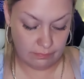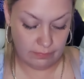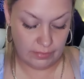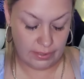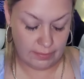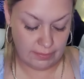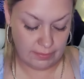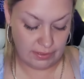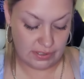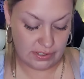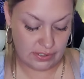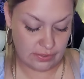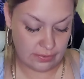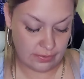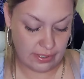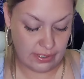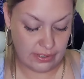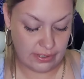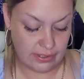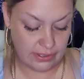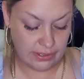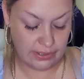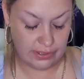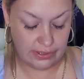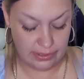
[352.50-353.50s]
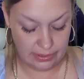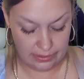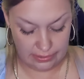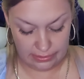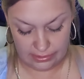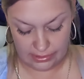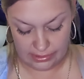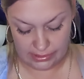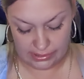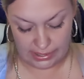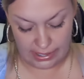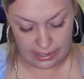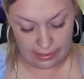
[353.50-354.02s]
maybe surrounding
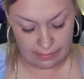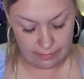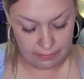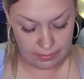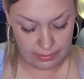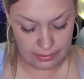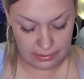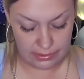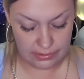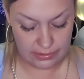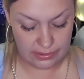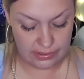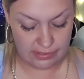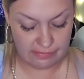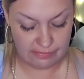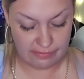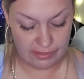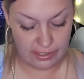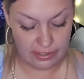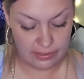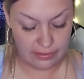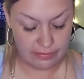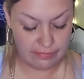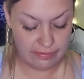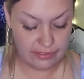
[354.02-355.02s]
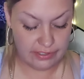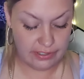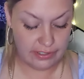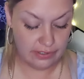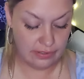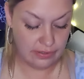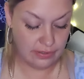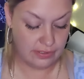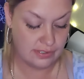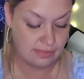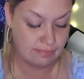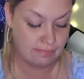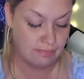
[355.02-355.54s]
this emperor, this father
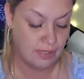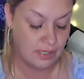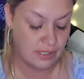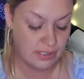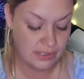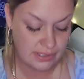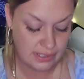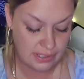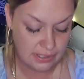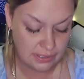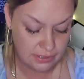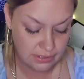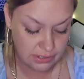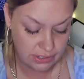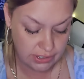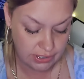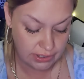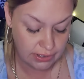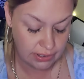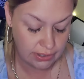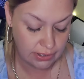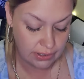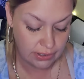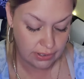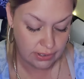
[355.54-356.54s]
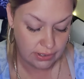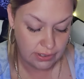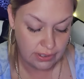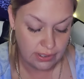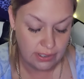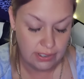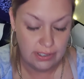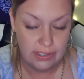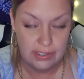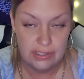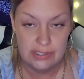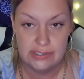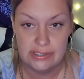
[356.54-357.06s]
figure, this boss energy,
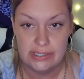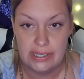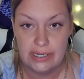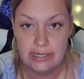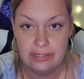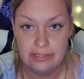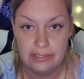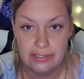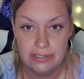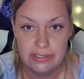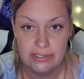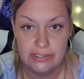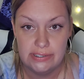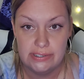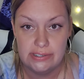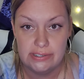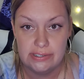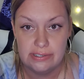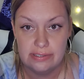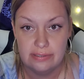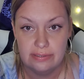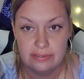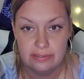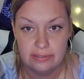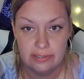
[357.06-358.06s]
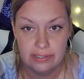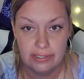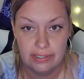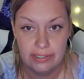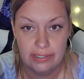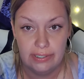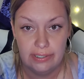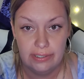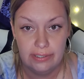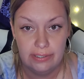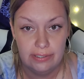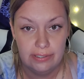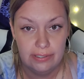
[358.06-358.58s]
this Aries.
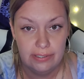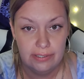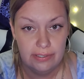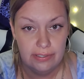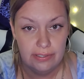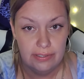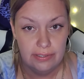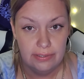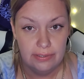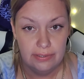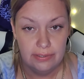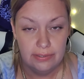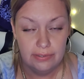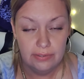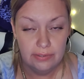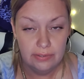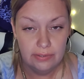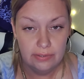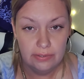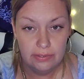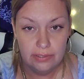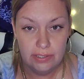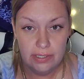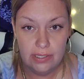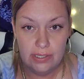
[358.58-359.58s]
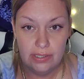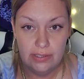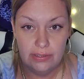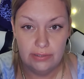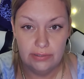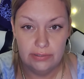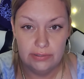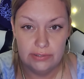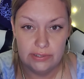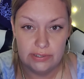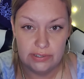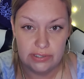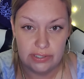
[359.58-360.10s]
Okay.
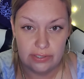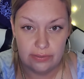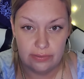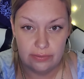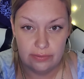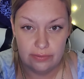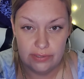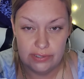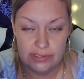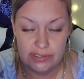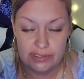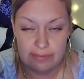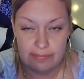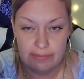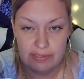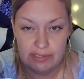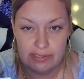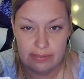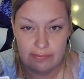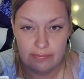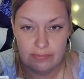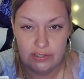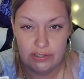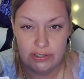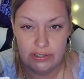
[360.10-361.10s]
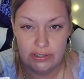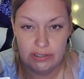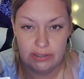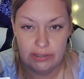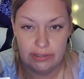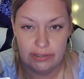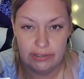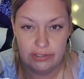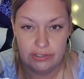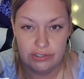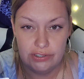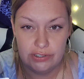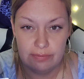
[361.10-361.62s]
So this could be someone in a
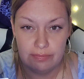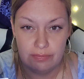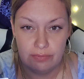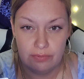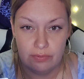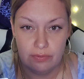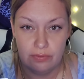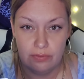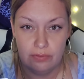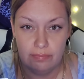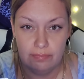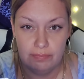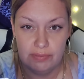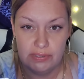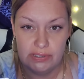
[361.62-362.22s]
leadership role,